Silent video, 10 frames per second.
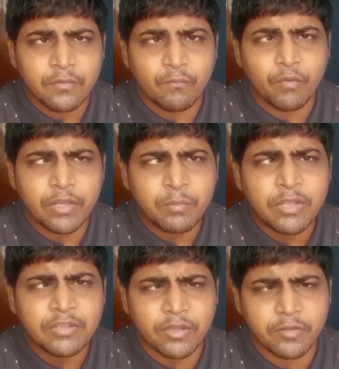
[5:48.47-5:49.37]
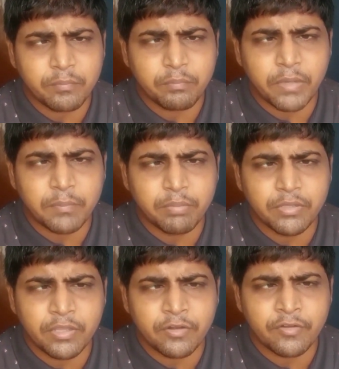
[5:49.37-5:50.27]
volleyball got
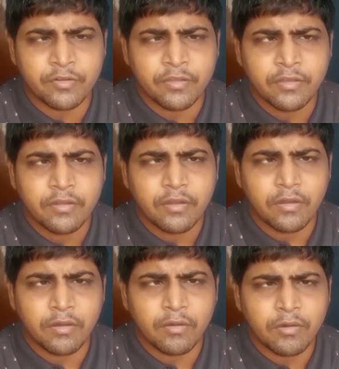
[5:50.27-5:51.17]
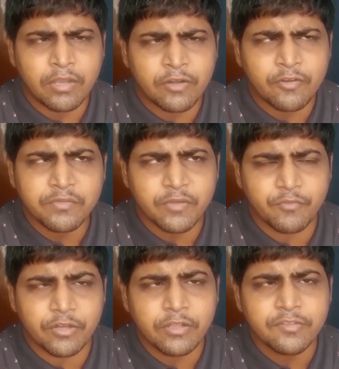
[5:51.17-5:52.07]
popular all around the
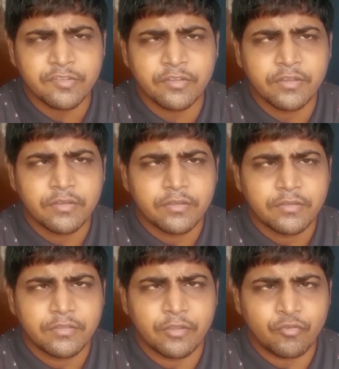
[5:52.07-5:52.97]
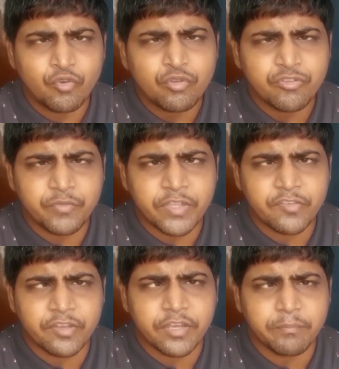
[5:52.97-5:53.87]
world. The rules were
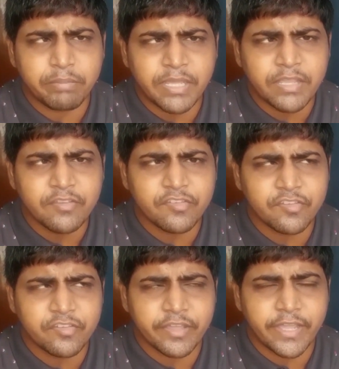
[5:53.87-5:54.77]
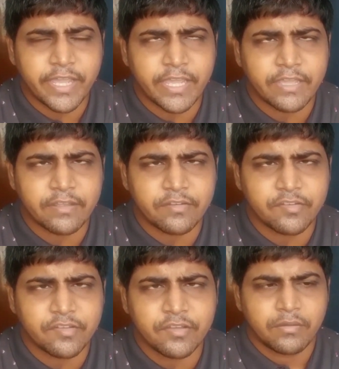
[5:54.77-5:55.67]
set in place
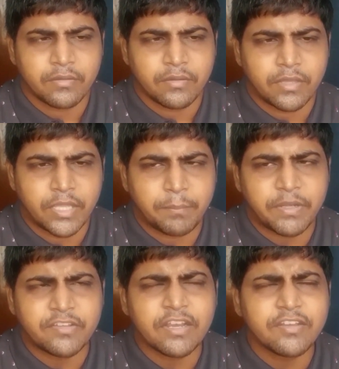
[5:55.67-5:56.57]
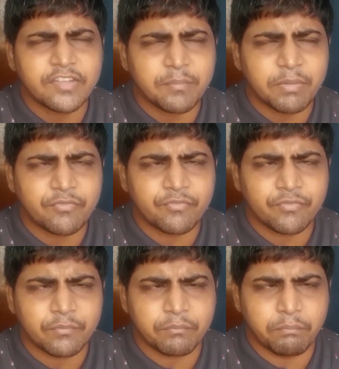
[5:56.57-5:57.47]
and a particular type of
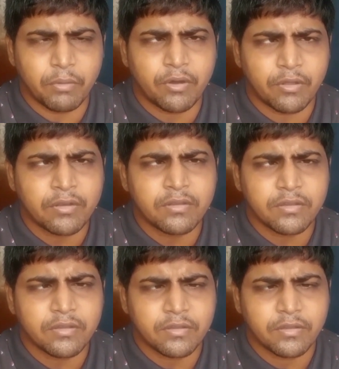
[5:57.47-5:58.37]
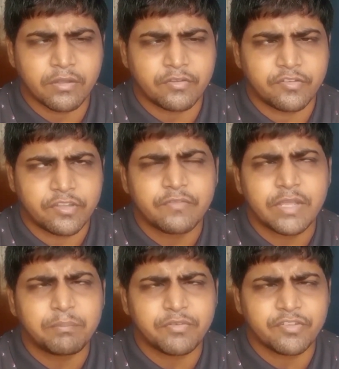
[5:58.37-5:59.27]
ball got
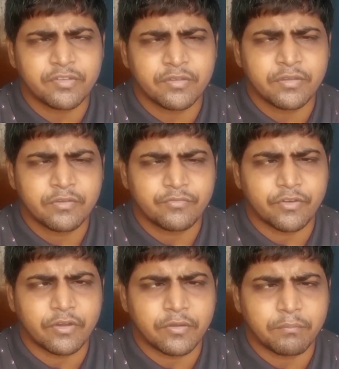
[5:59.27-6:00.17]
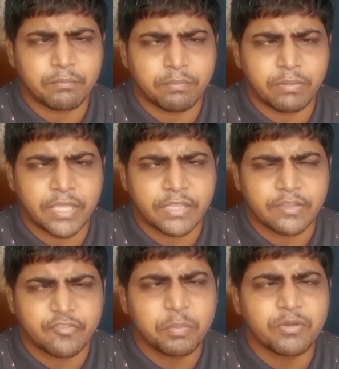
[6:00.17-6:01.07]
developed for playing
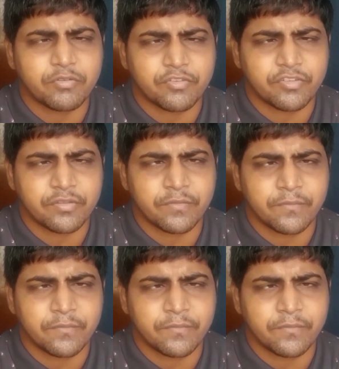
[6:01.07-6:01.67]
the sport.